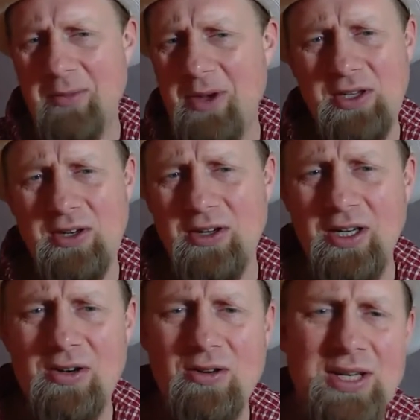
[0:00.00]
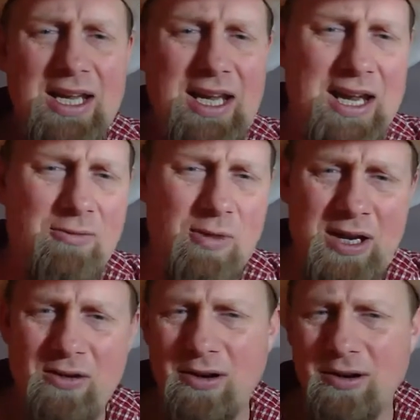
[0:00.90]
I mean, you can go to
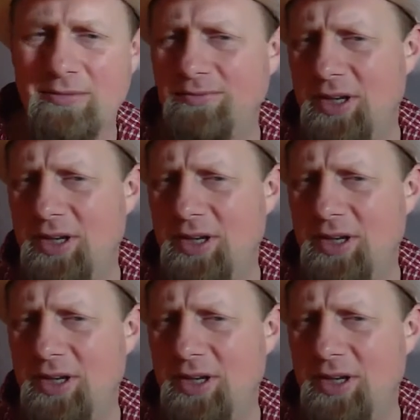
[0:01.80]
8-week, or